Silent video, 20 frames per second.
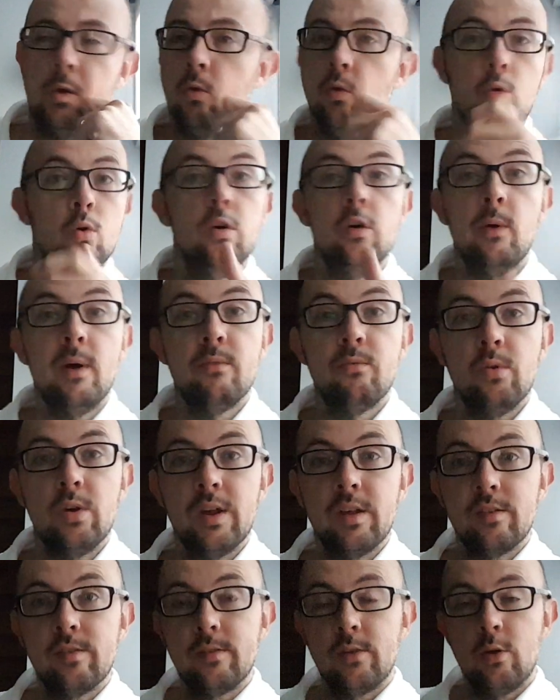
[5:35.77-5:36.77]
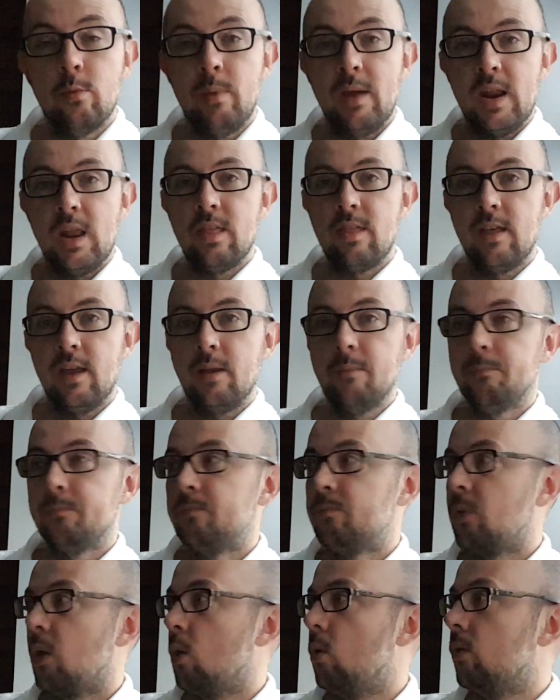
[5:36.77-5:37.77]
Or whoever it is, it could be anything.
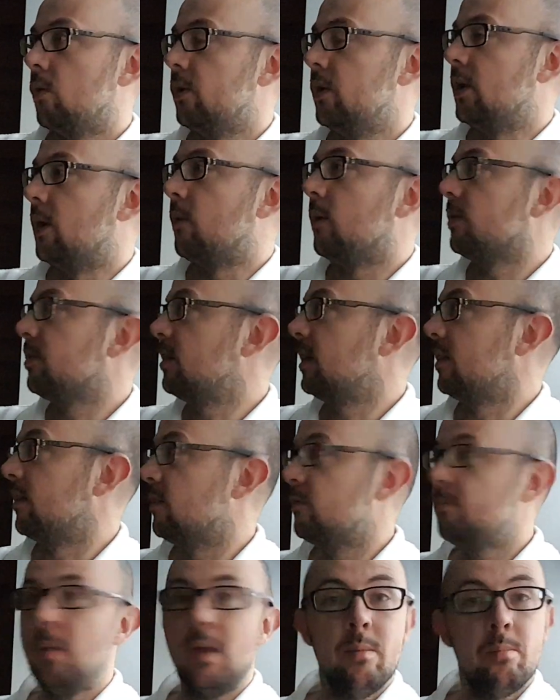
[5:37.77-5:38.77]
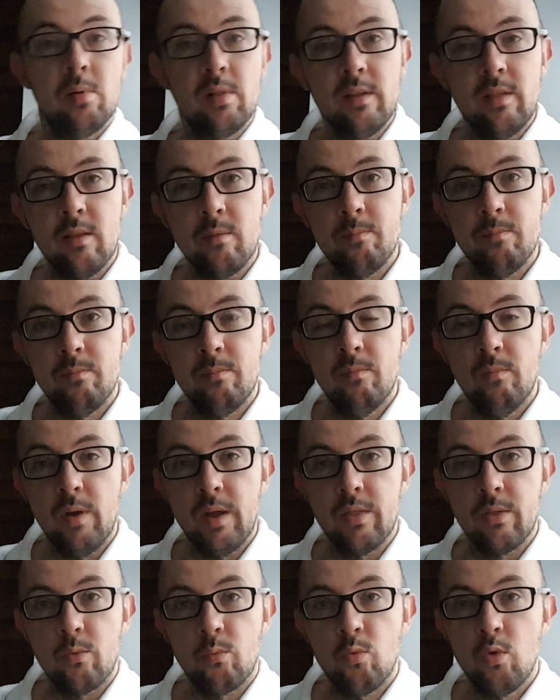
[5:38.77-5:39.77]
I'll think there's people in the
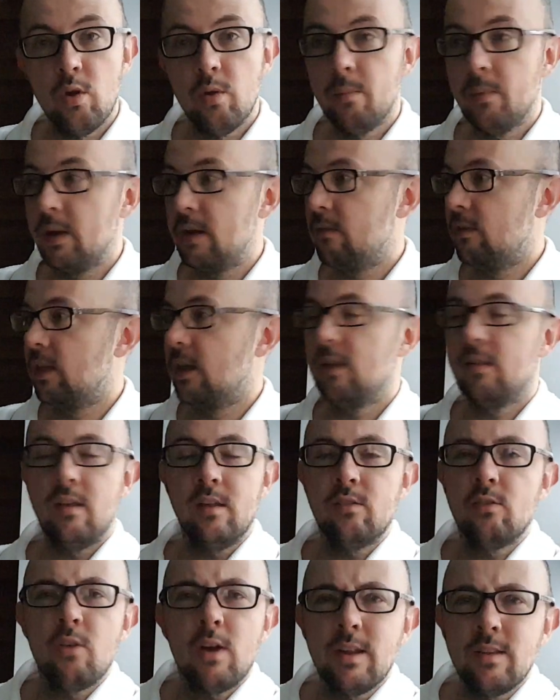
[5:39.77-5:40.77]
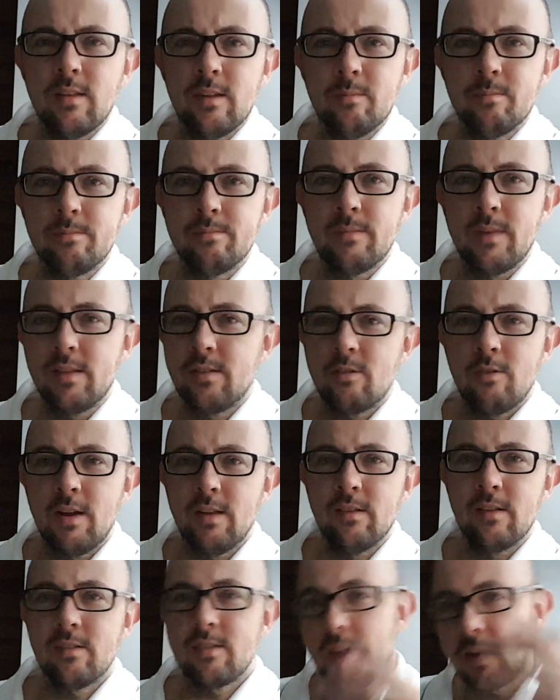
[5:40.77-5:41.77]
room and everything. It's crazy. It's
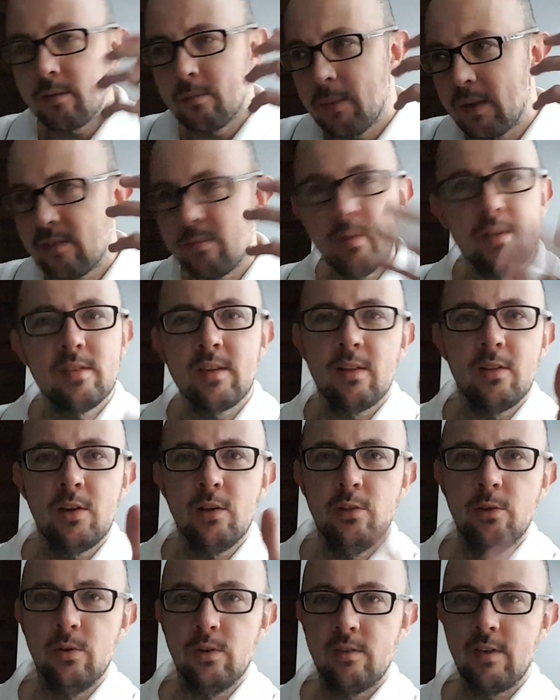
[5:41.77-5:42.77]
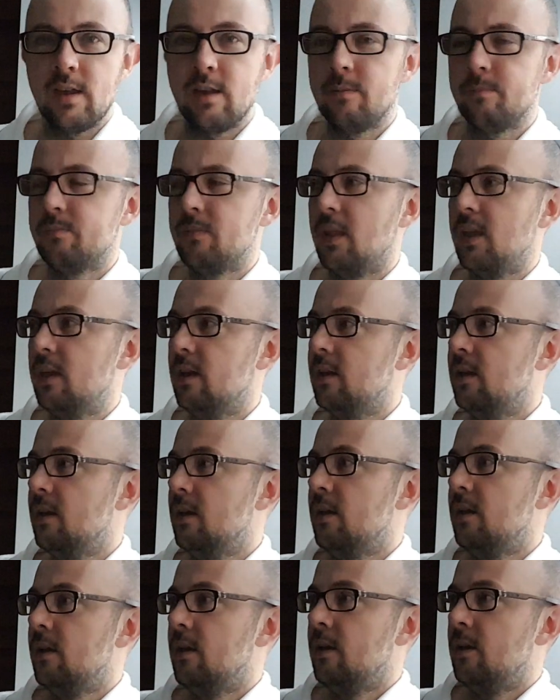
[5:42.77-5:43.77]
crazy. It makes me sound like a lunatic.
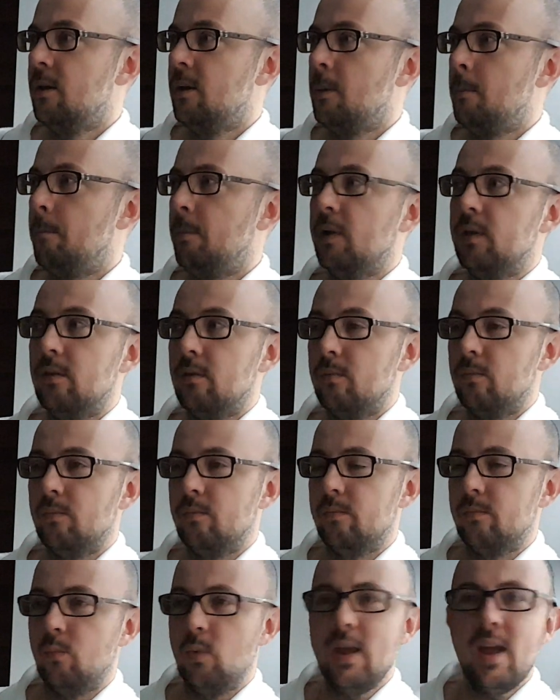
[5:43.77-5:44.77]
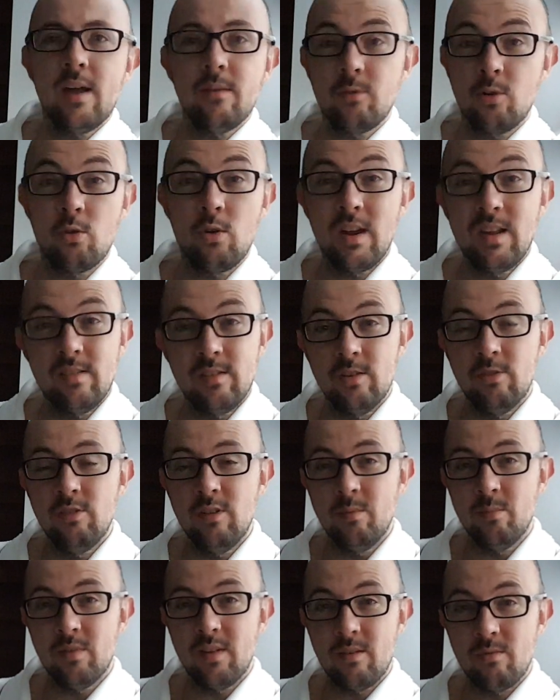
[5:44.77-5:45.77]
But we have crazy
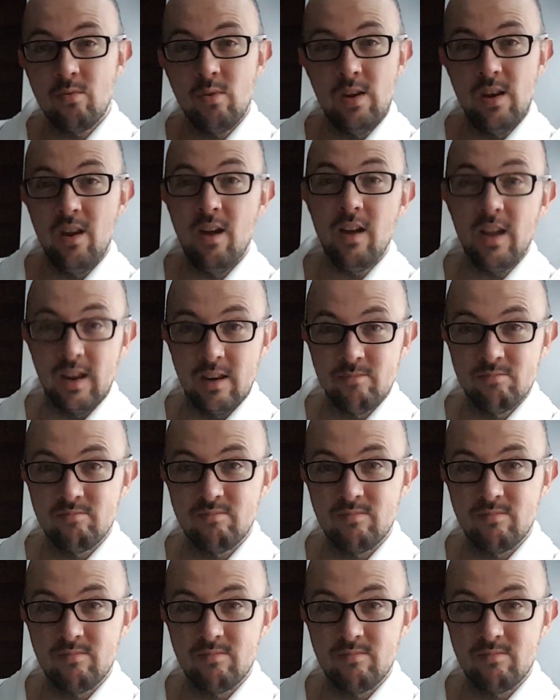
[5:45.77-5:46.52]
dreams every night.